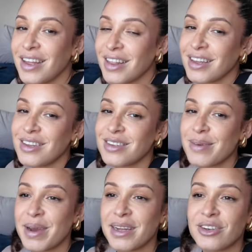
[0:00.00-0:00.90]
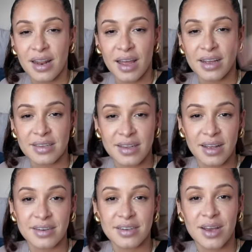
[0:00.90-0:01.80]
Thank you so much. Like I
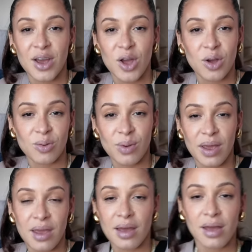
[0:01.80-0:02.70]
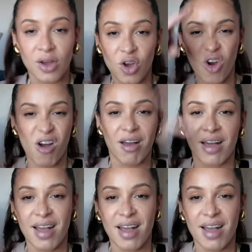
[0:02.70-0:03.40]
said, we got